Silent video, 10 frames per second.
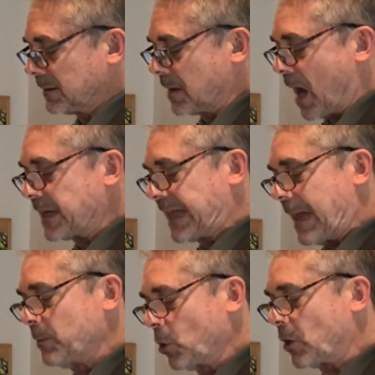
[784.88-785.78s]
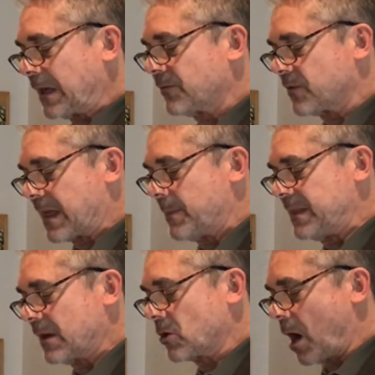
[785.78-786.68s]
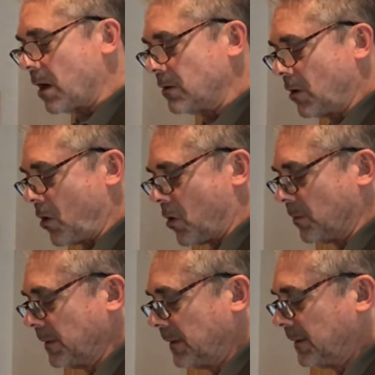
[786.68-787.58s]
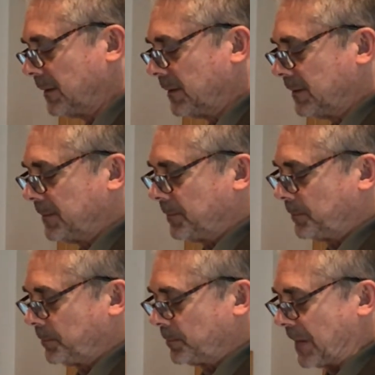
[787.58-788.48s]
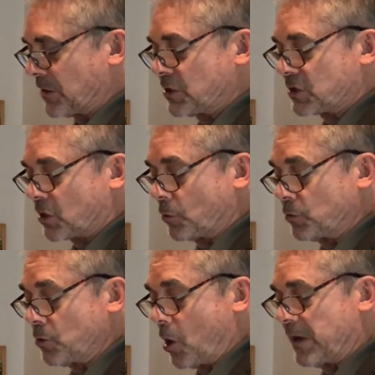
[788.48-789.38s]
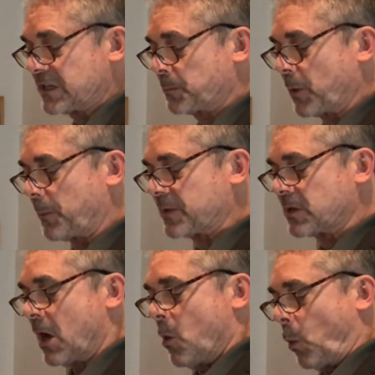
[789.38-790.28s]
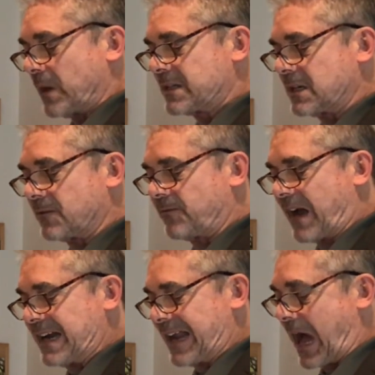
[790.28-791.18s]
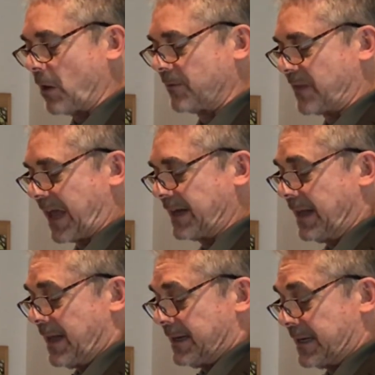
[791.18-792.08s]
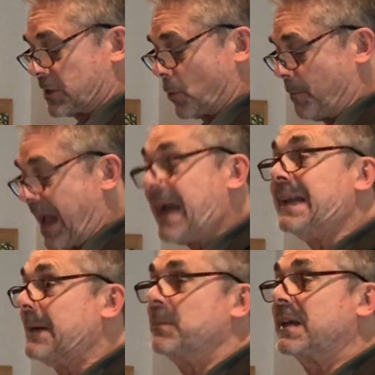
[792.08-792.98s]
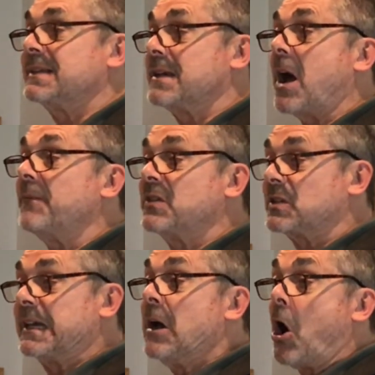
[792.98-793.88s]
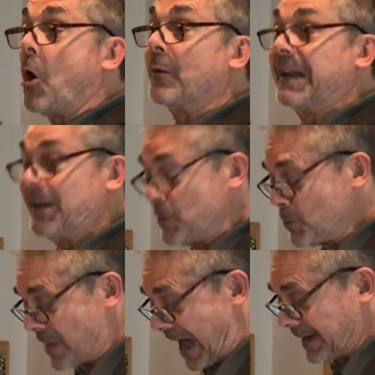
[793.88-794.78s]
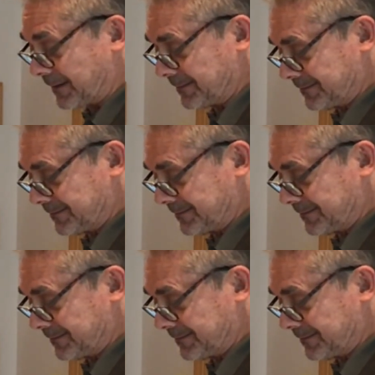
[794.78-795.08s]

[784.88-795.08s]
God came looking for them in their garden home. Now, just so you know, his purpose wasn't to find out if they had disobeyed him, because he obviously already knew that.